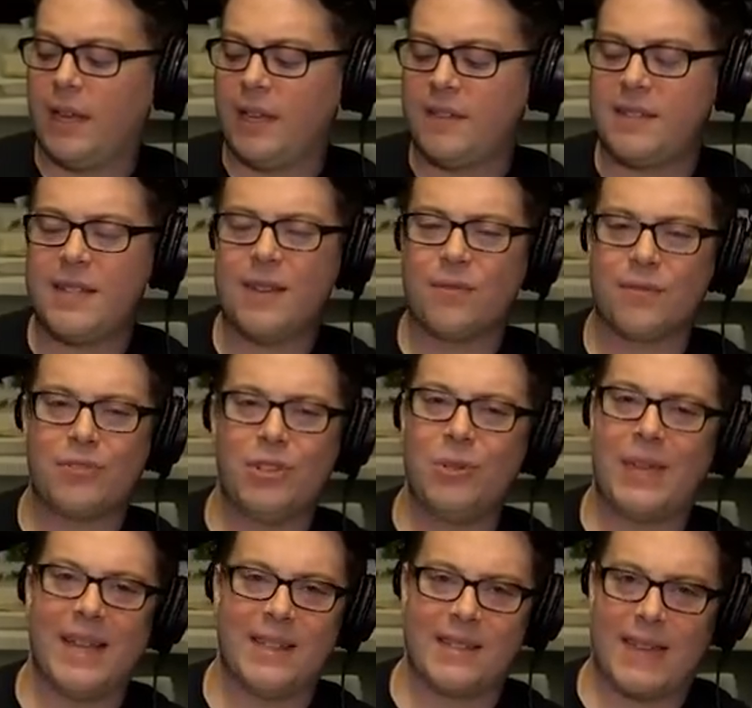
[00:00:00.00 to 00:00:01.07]
And it's different for you
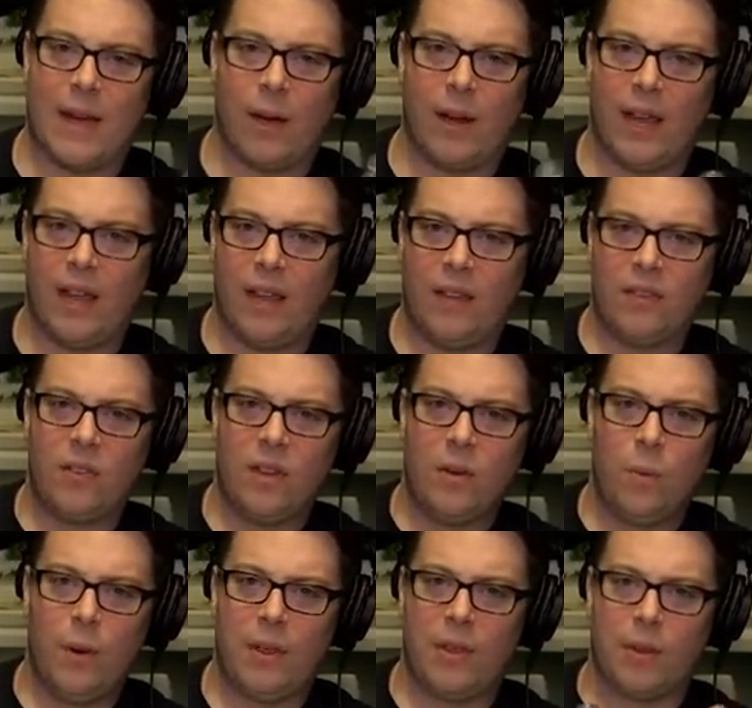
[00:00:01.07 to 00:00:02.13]
kids nowadays
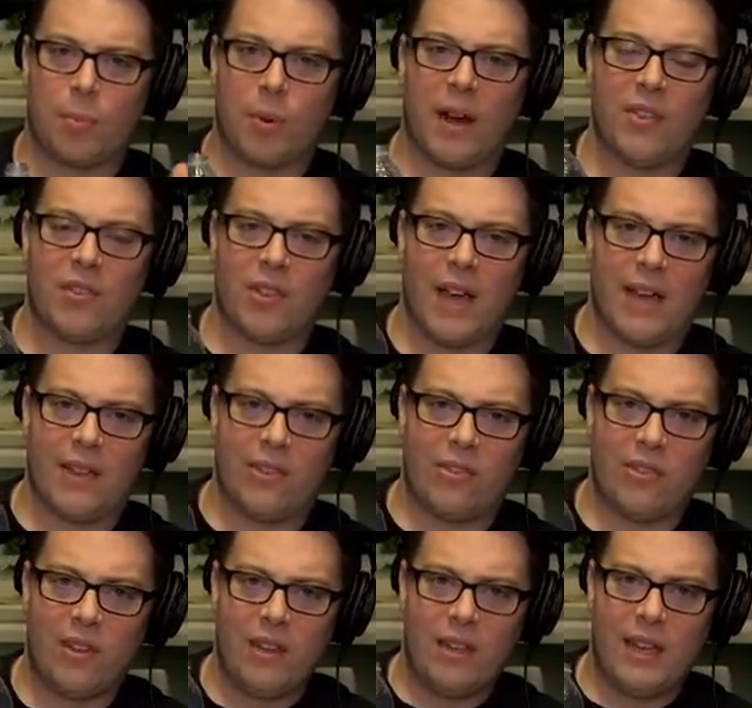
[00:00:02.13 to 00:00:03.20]
with your price lines